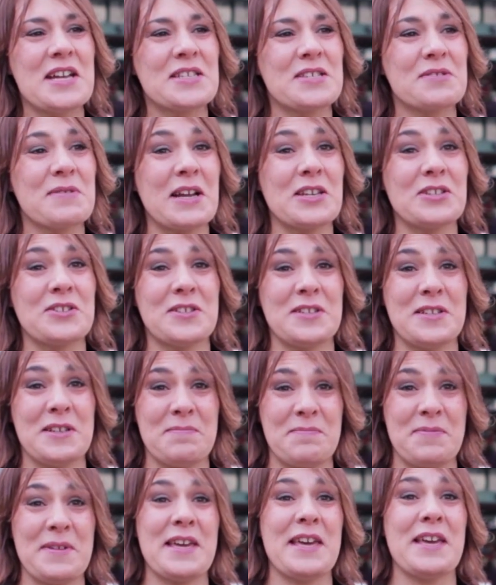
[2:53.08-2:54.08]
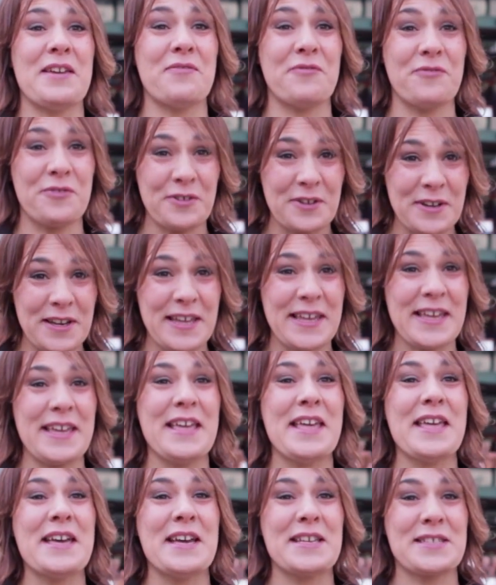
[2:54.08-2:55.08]
to actually be fully
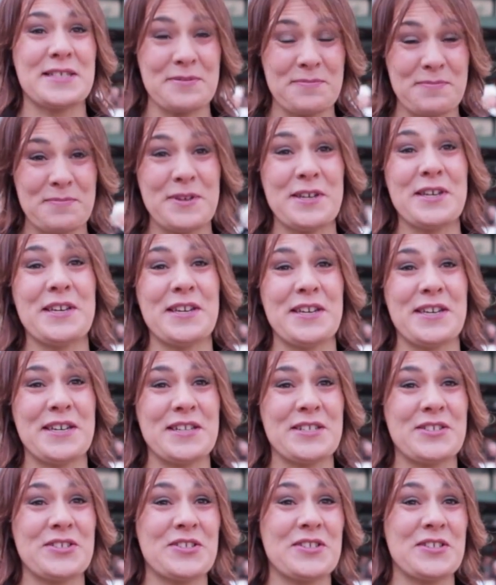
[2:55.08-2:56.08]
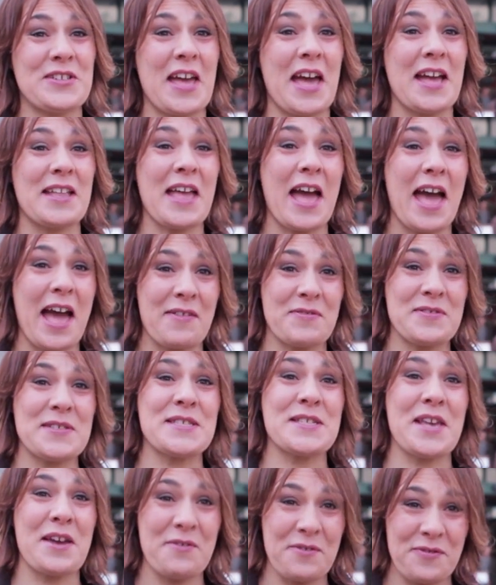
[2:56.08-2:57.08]
submerged and have
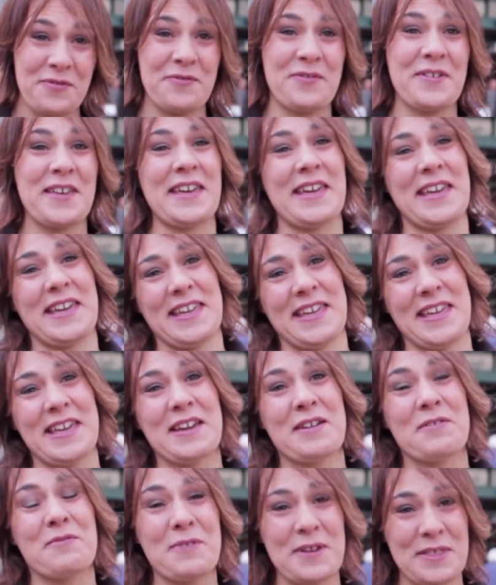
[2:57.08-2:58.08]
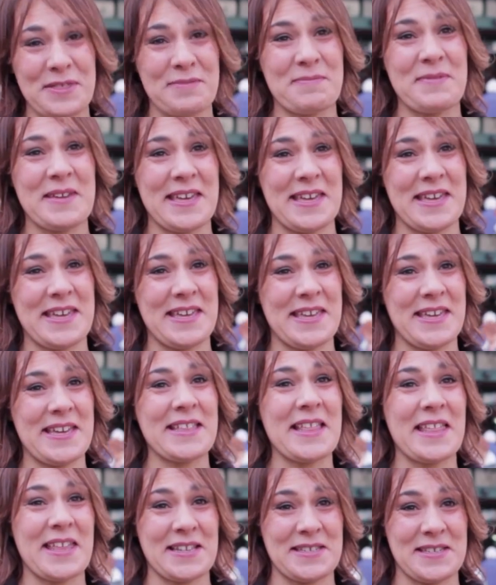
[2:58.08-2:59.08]
Sophie with me
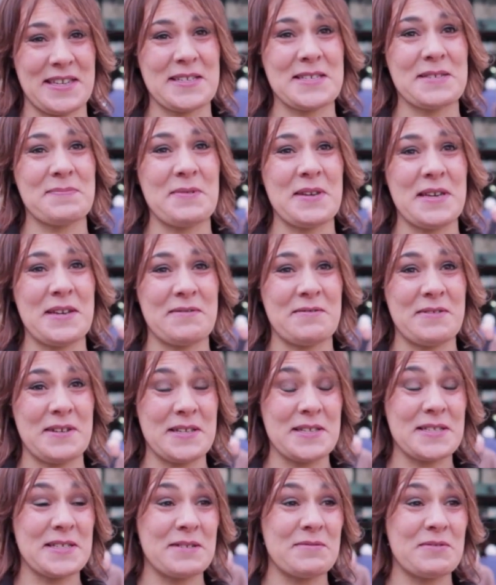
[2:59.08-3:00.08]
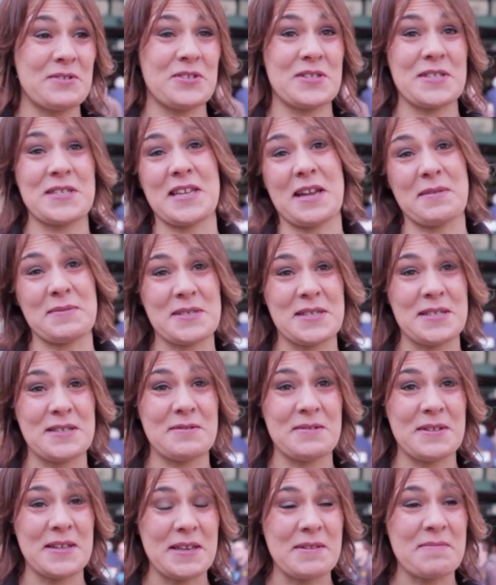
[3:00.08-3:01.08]
in that experience. It was just
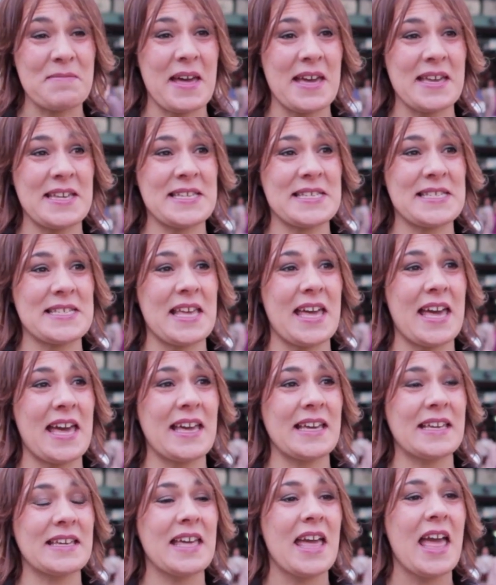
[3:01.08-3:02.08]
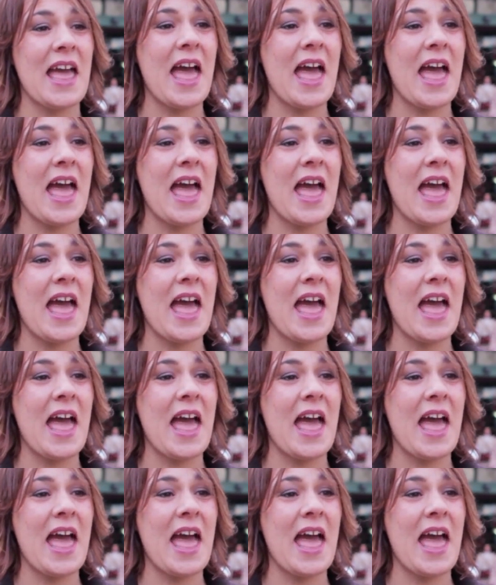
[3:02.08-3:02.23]
absolutely amazing.